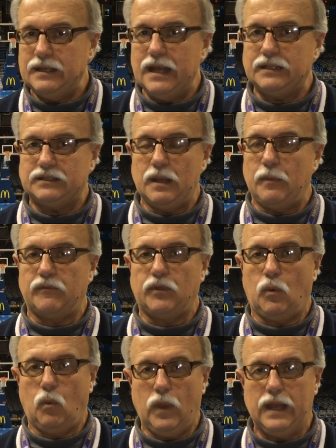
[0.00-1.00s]
take some of
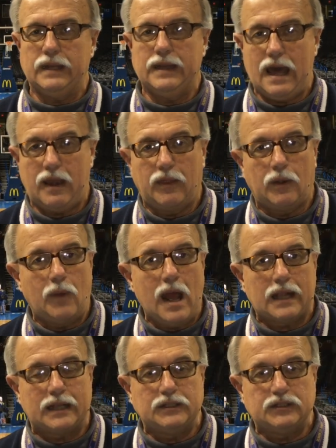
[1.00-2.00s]
the wind out of the
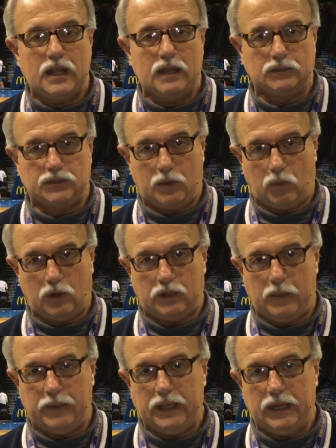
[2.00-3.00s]
Rockets' sails. They were
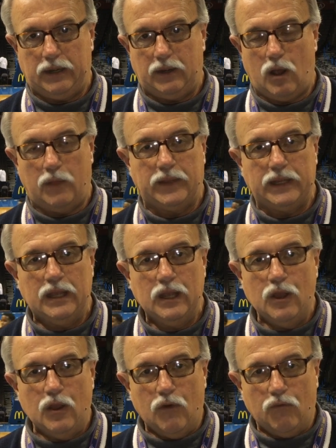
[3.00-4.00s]
coming in here on the
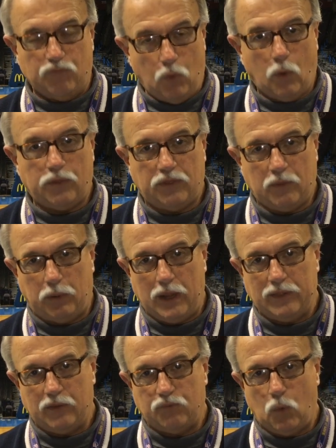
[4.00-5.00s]
fourth,
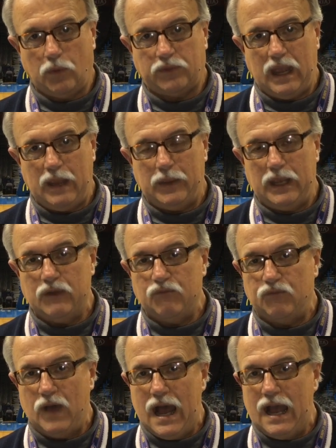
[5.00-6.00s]
playing their fourth game
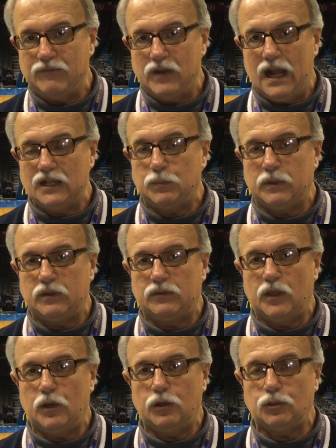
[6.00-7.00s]
in five nights, but
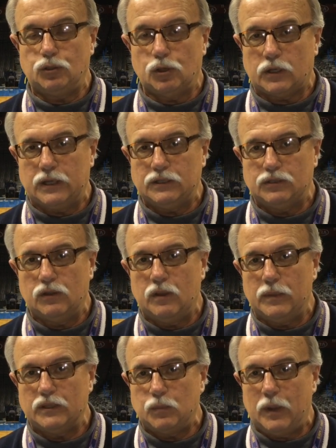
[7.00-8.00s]
the Thunder took it to
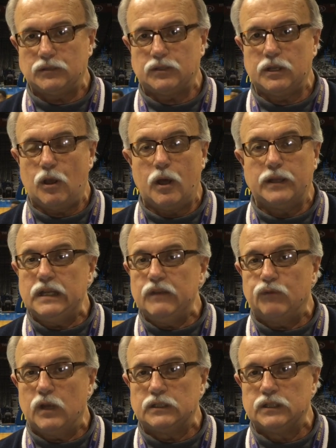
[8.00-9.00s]
them, especially on
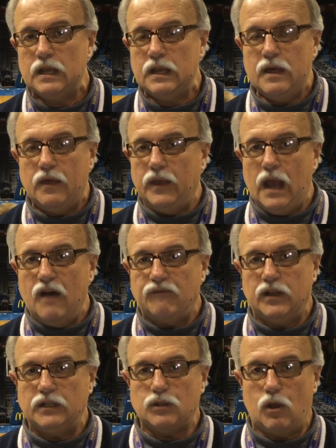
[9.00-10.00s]
defense. The
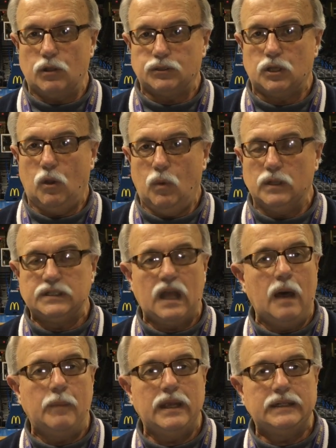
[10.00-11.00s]
offense also
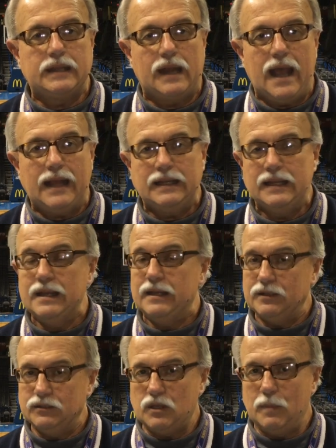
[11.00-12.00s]
was humming tonight.
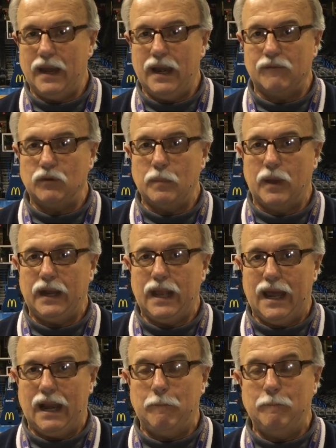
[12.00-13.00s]
Just about
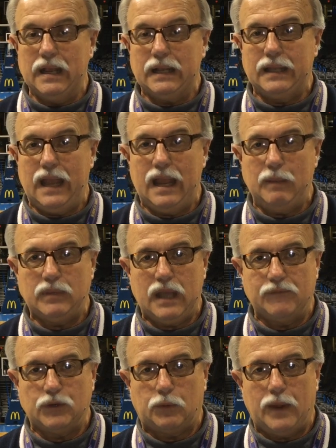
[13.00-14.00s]
everybody had a big game.
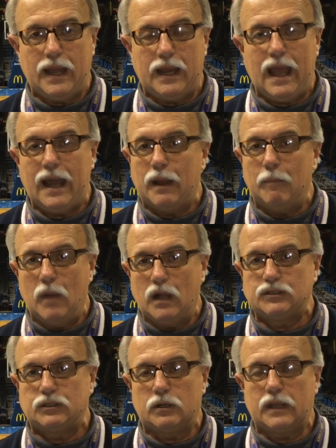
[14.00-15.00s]
Kevin Durant had a
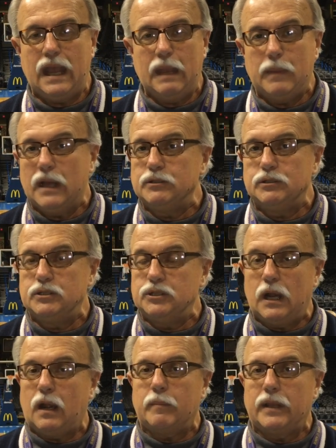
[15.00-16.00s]
monster game, and
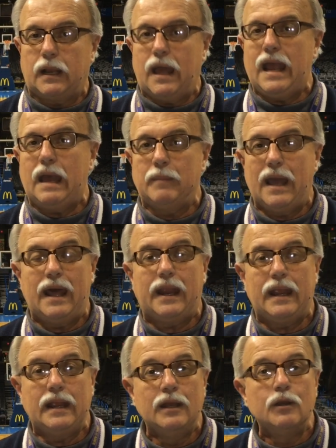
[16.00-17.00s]
Jeremy Lamb
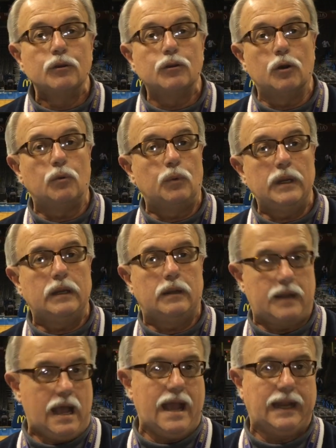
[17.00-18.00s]
had a
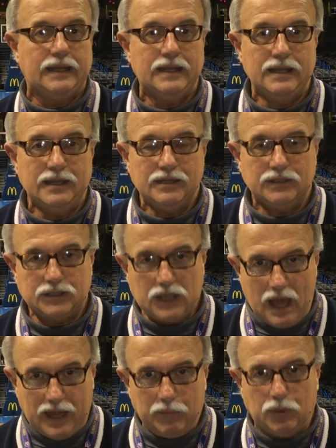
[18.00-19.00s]
career night.
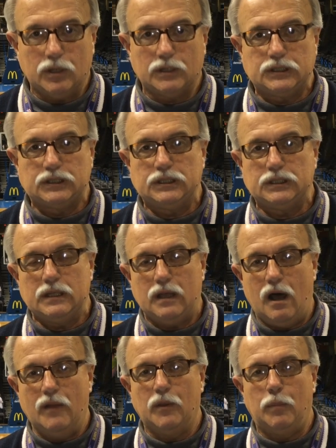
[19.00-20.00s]
Scotty Brooks
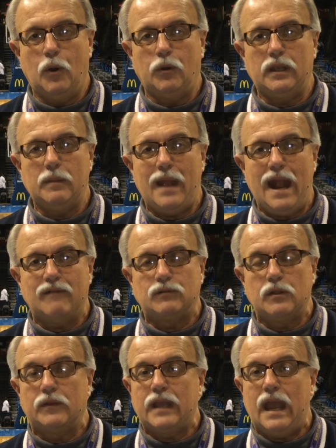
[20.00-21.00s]
on the podium
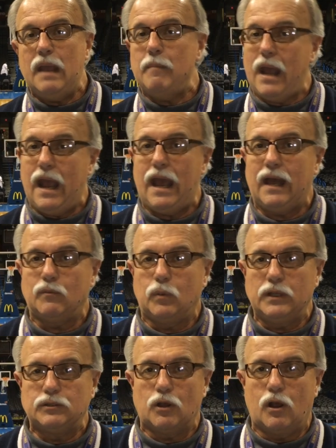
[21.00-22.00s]
after the game, and
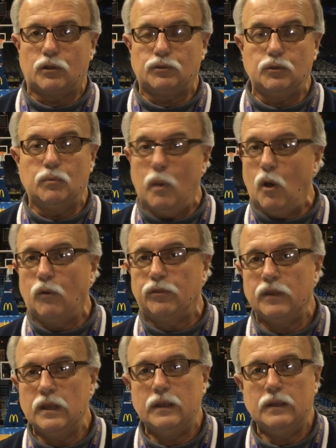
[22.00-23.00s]
we talked to
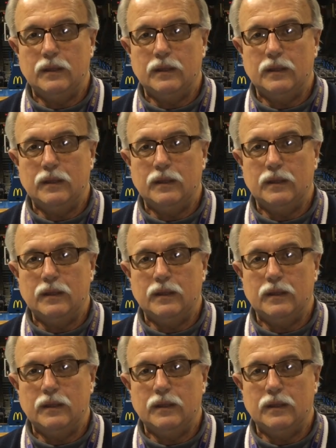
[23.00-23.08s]
both